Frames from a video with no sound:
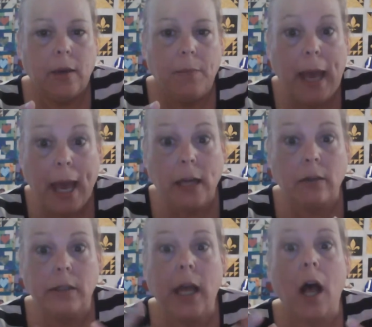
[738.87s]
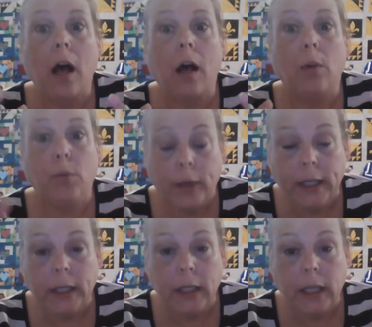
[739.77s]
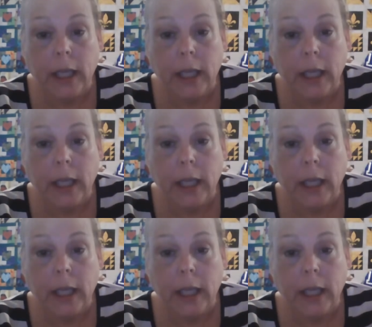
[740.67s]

patterns all printed,